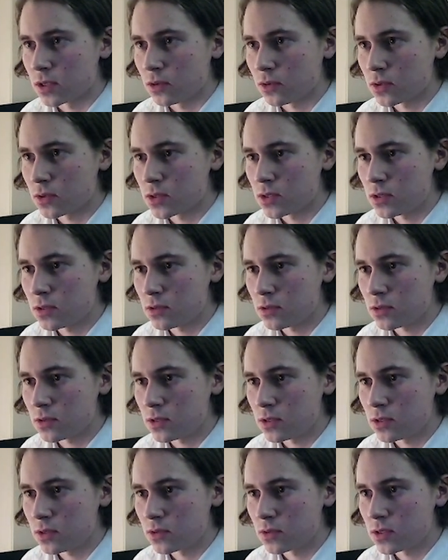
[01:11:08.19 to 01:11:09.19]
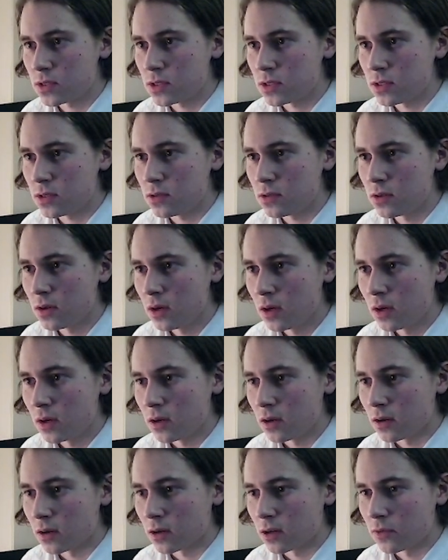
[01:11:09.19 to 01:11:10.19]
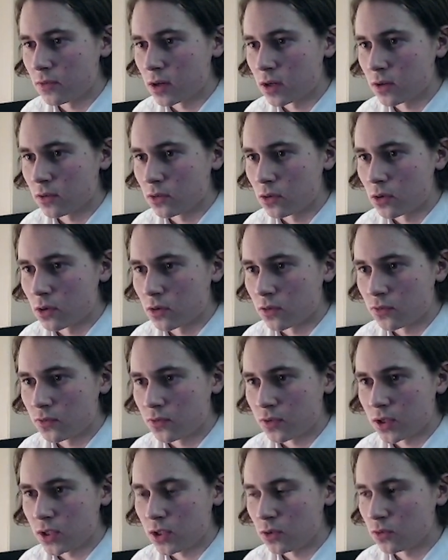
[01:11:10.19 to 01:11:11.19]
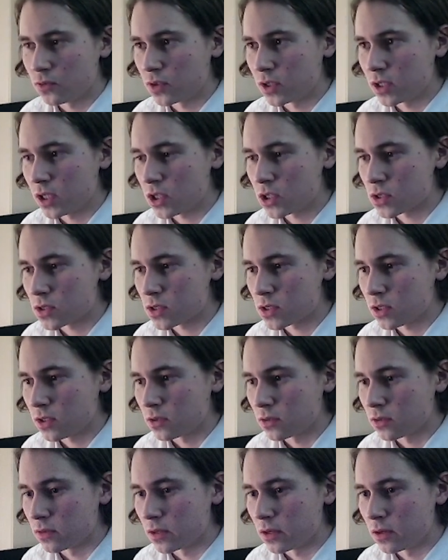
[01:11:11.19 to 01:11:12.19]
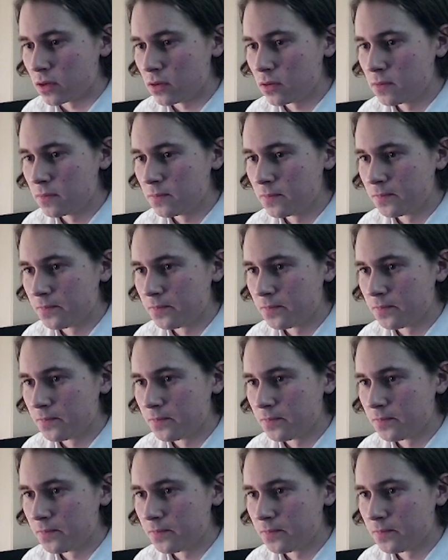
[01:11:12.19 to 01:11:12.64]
You can still see quite a lot of hue variations here and there,